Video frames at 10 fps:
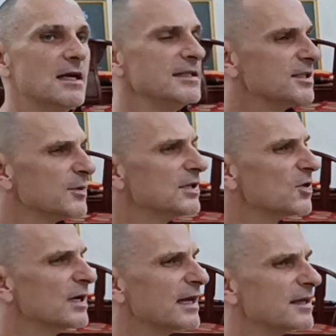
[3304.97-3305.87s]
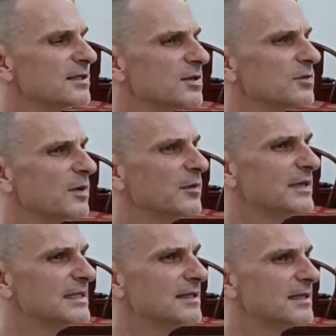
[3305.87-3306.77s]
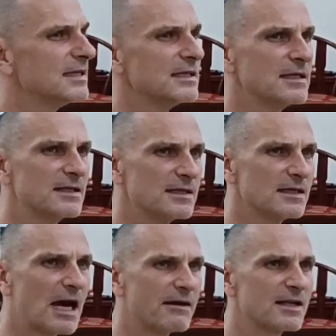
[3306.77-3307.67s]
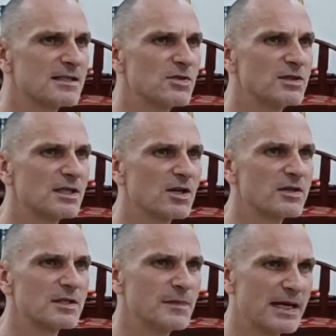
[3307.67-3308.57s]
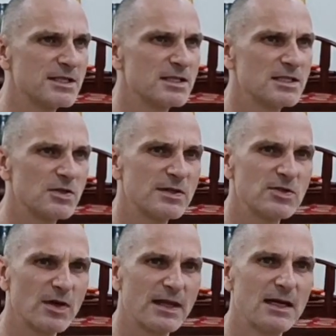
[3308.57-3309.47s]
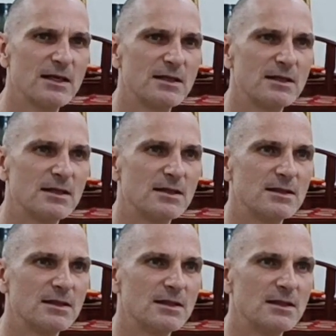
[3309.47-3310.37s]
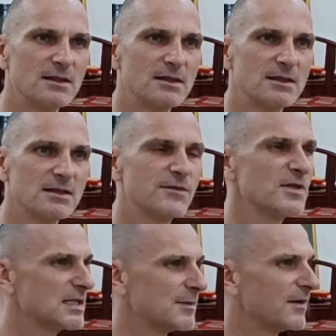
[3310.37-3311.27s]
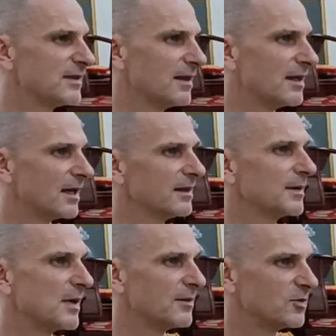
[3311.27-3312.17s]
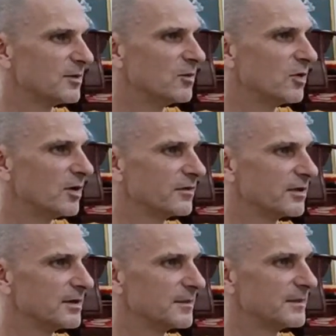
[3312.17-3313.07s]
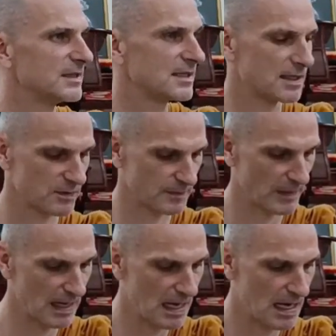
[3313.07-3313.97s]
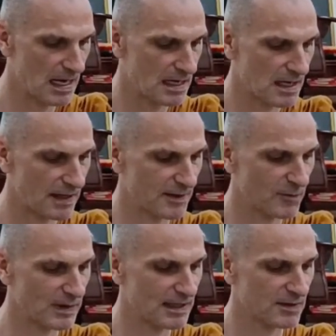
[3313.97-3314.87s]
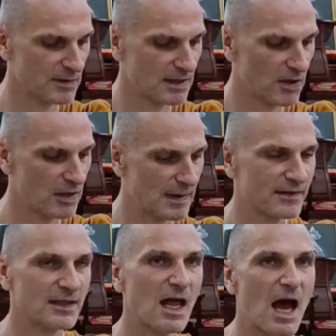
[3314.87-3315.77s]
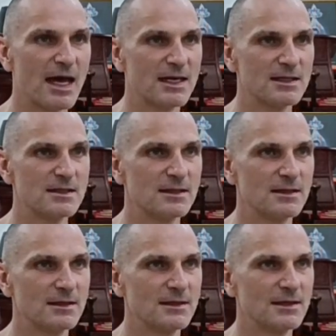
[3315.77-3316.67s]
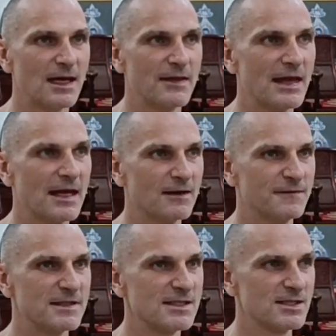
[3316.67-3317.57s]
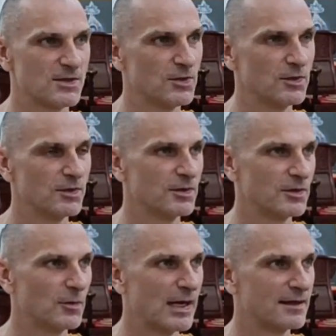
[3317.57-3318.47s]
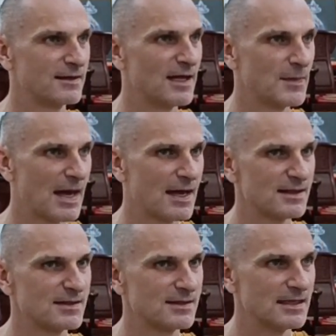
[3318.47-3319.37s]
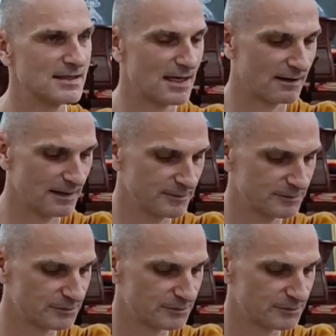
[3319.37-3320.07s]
Did you enjoy that when we did the Araka Sutta contemplation? Did you enjoy that? It's the first time I've done that. I think I might do it more often. It's a nice one. And then we heard about the lion and the elephants who wet their pants in terror.